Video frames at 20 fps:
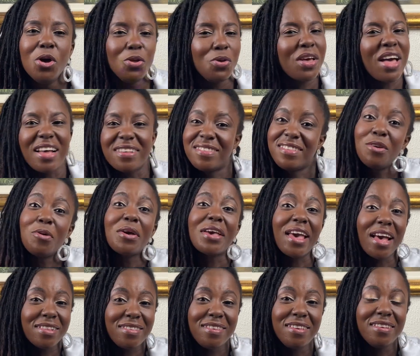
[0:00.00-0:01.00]
you can still
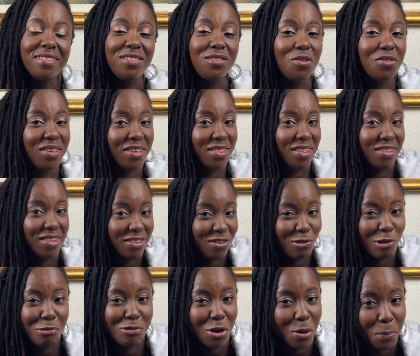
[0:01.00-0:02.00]
get it using the
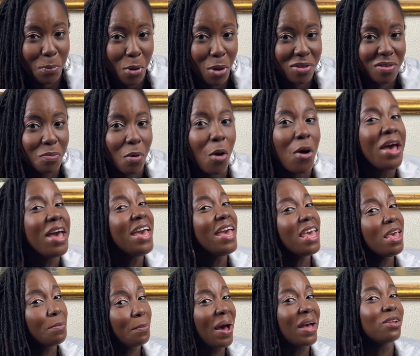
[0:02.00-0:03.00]
description box, but
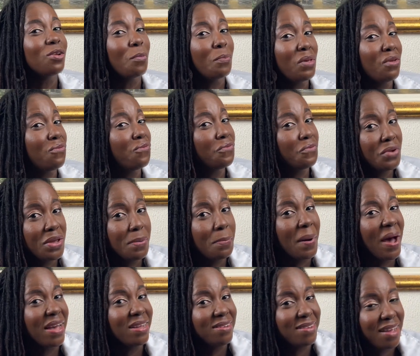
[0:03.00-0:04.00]
it might not be free
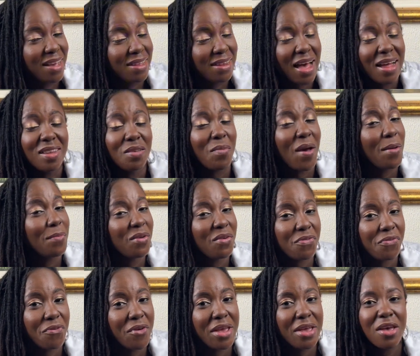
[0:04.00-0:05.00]
by then. And it might be
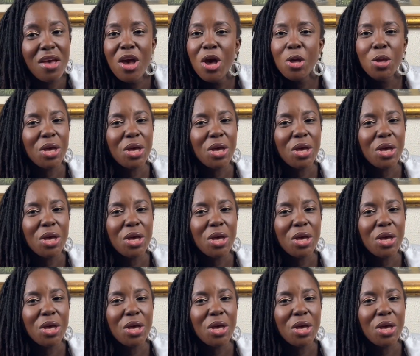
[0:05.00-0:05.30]
free.